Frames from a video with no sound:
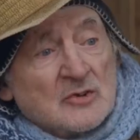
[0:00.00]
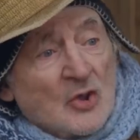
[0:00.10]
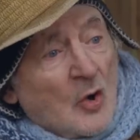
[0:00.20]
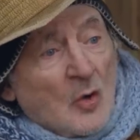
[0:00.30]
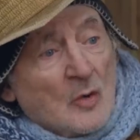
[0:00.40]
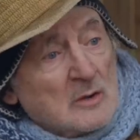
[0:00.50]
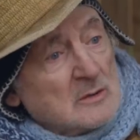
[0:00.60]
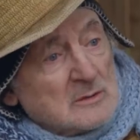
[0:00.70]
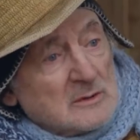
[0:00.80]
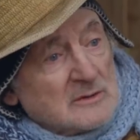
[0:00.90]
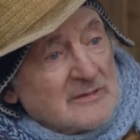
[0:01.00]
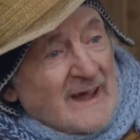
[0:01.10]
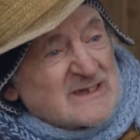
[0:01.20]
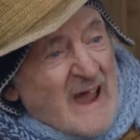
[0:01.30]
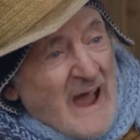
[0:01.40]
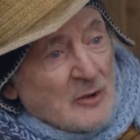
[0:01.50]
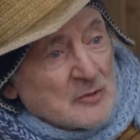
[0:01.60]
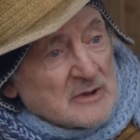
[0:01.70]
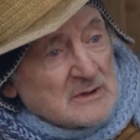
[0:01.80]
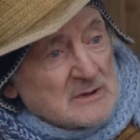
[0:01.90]
no, that's
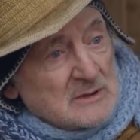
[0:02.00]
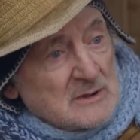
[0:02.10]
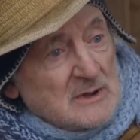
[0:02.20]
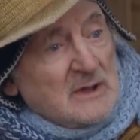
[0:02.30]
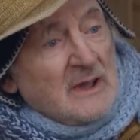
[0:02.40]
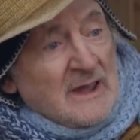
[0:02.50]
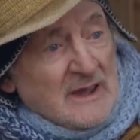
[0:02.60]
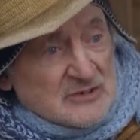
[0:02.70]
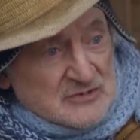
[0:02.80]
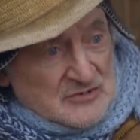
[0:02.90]
out. He is